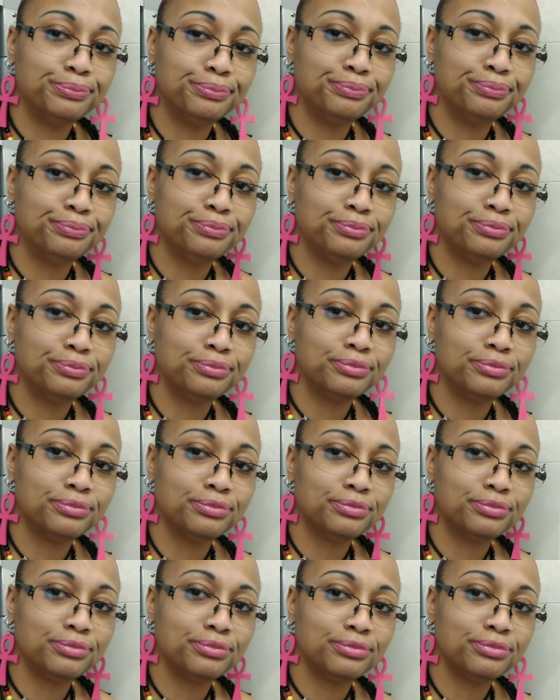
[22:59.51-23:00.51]

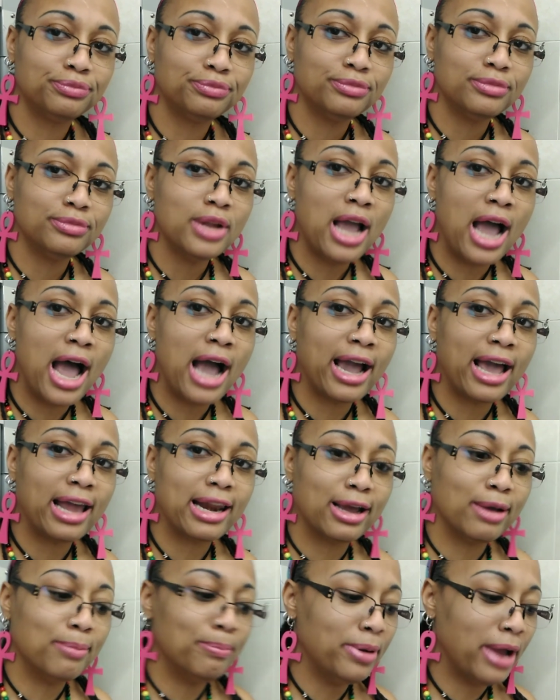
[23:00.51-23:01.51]
No. I
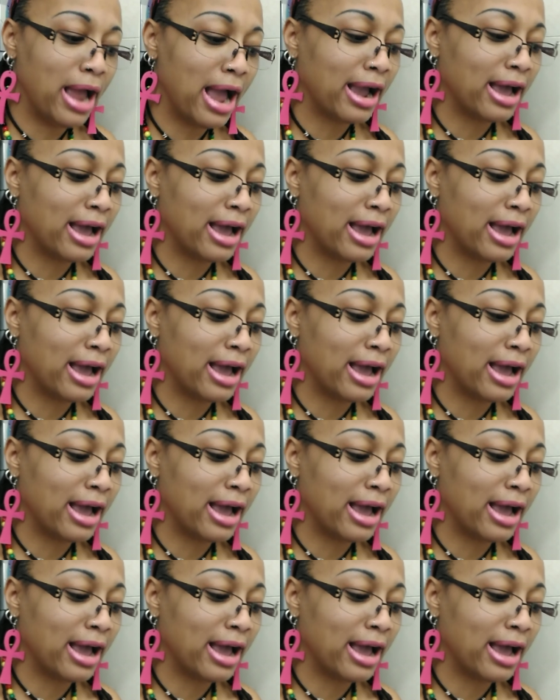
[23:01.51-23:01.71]
gotta compare.